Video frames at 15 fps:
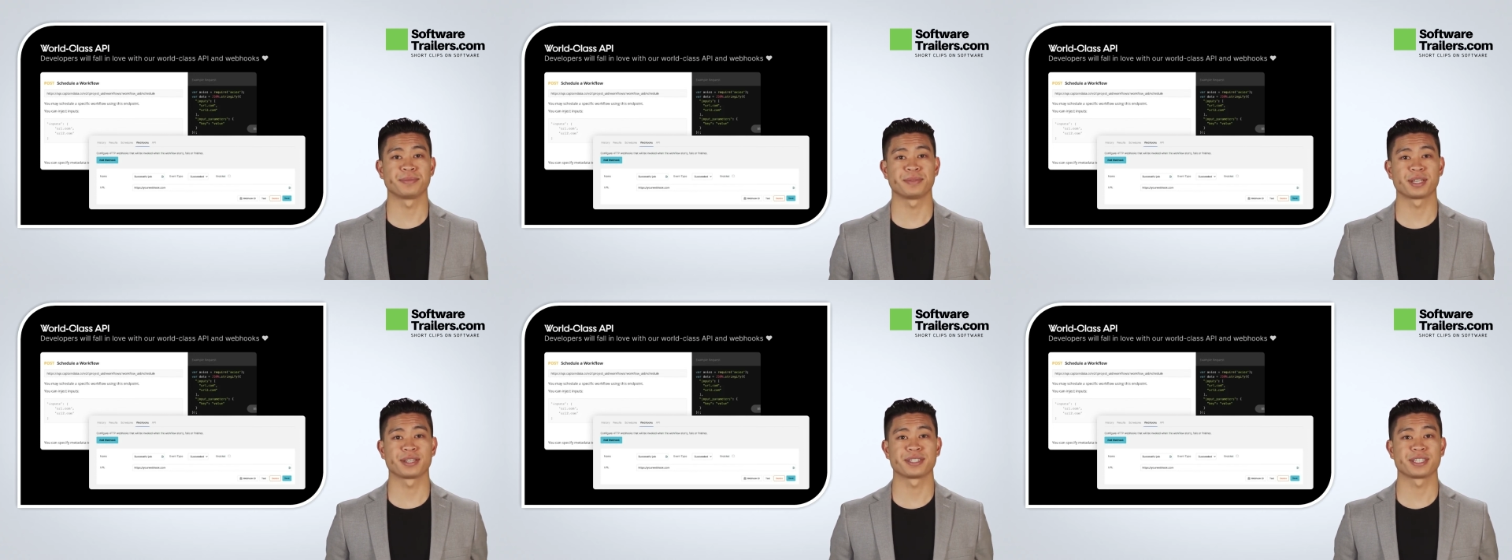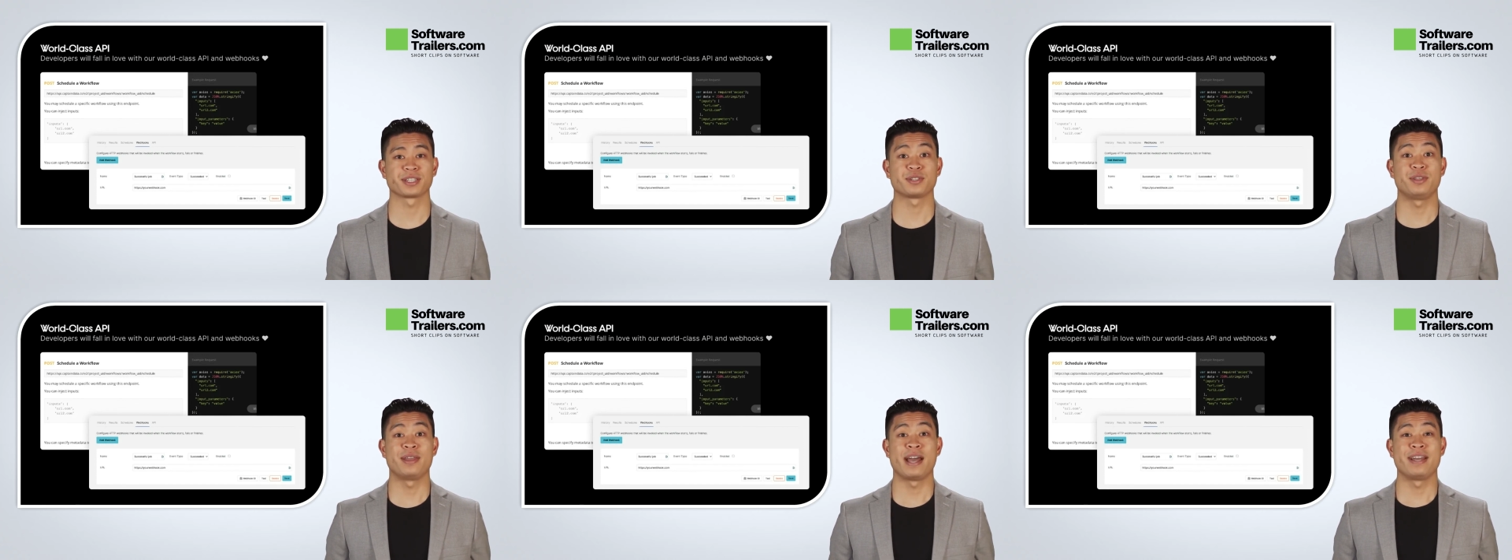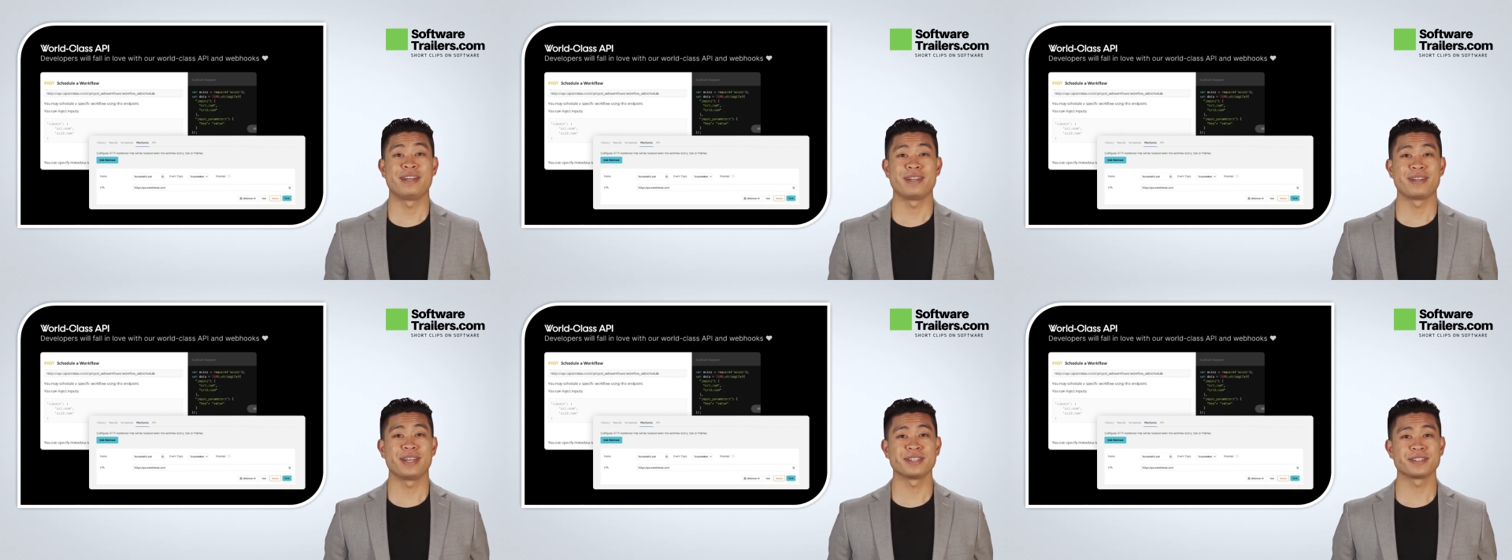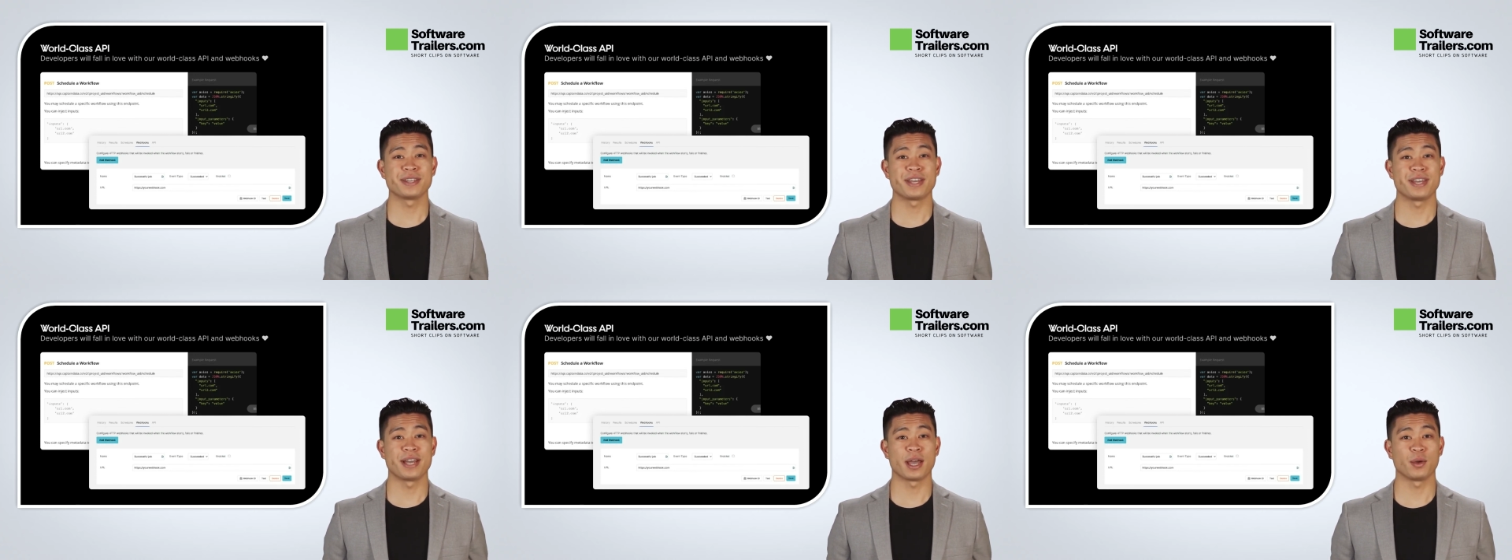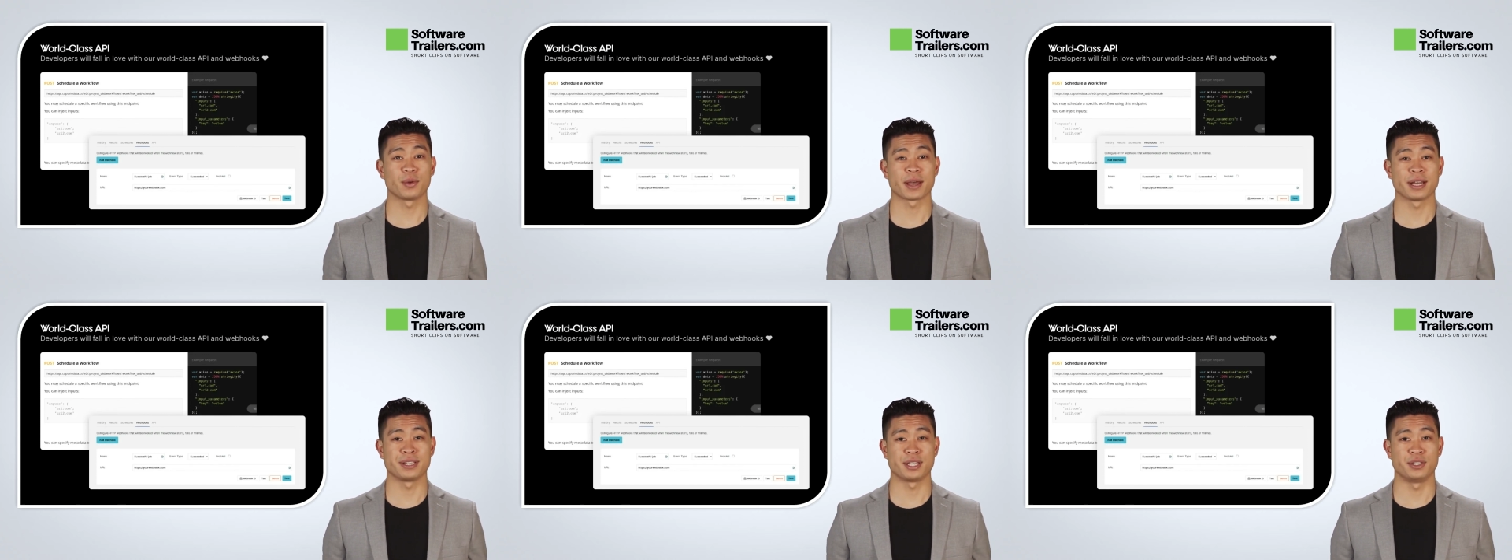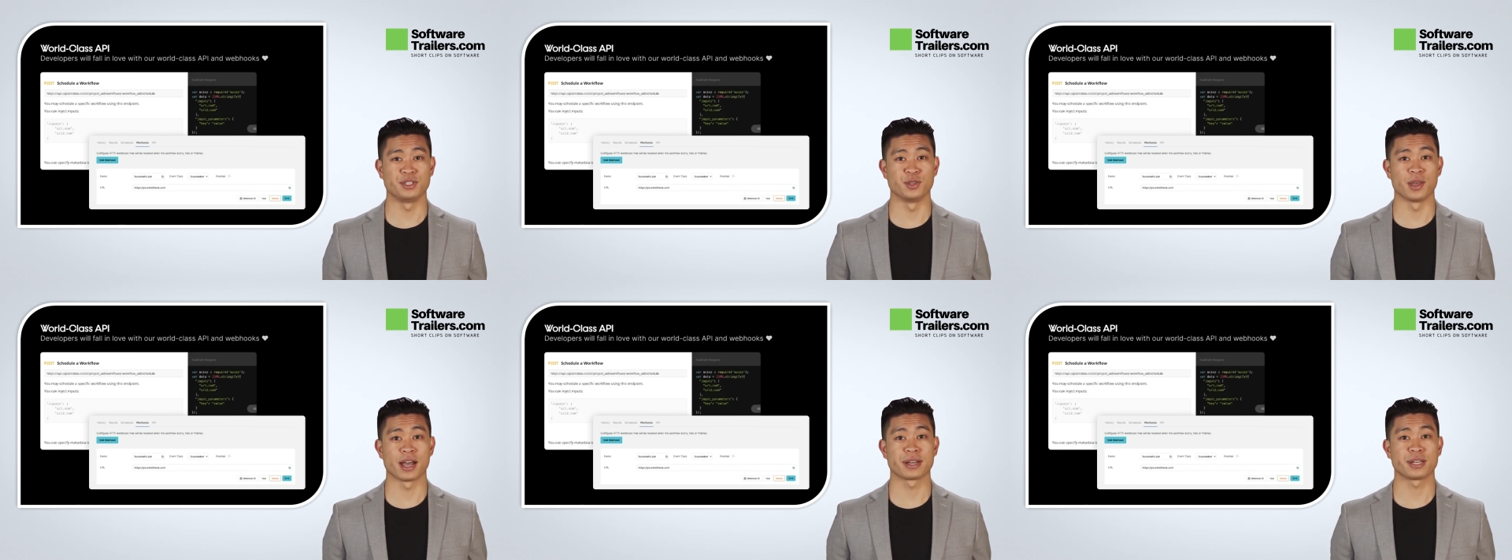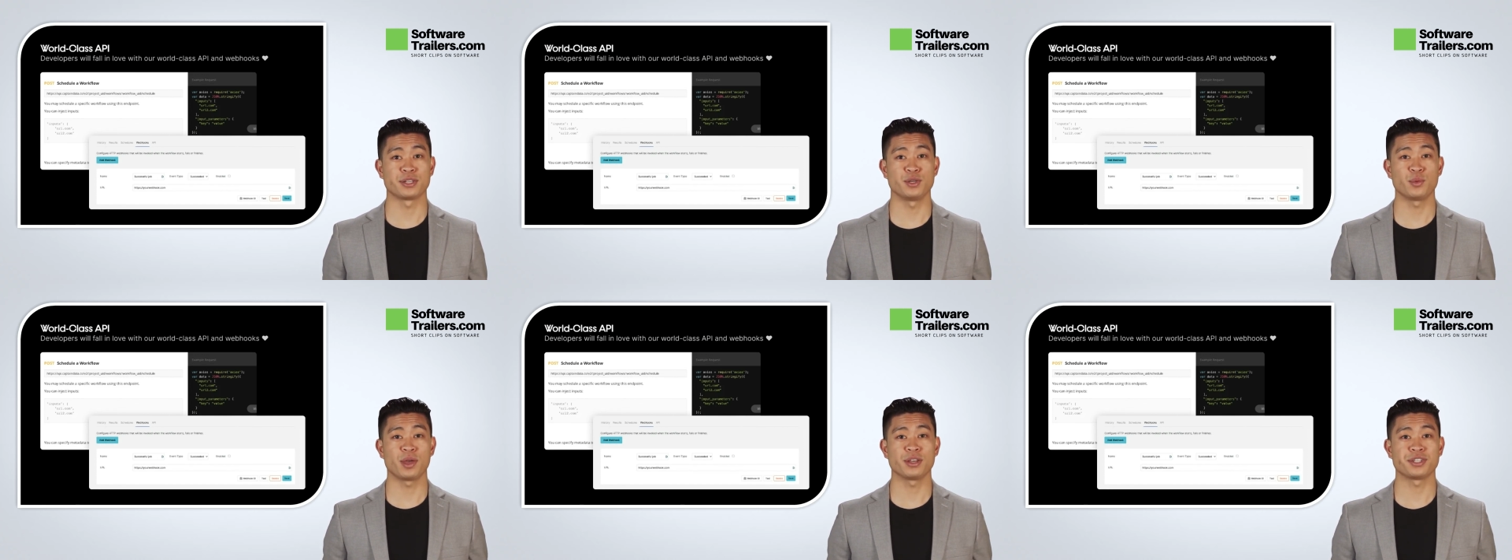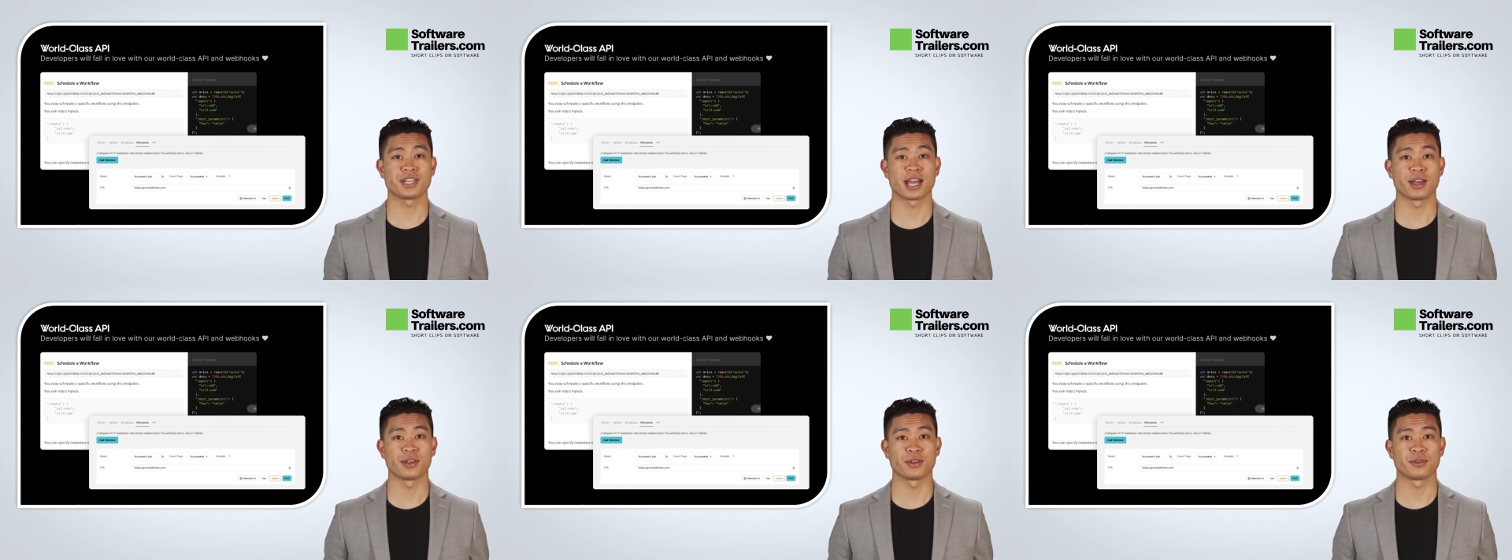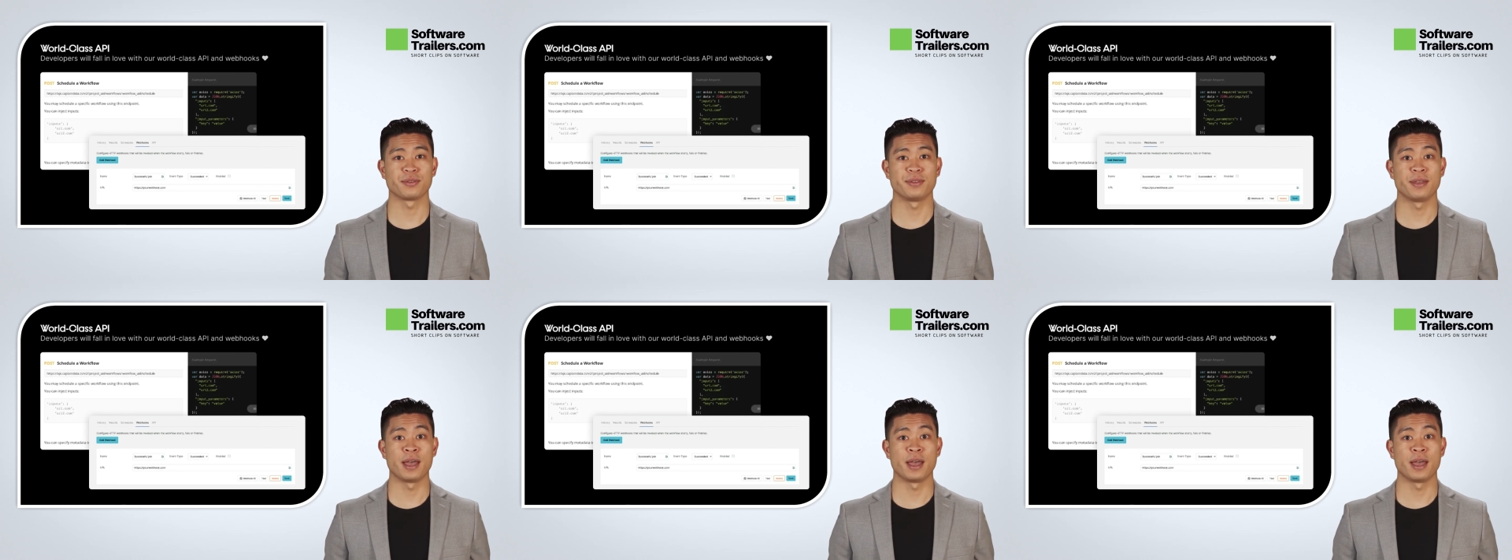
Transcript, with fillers: Consider liking this video and subscribing to our channel,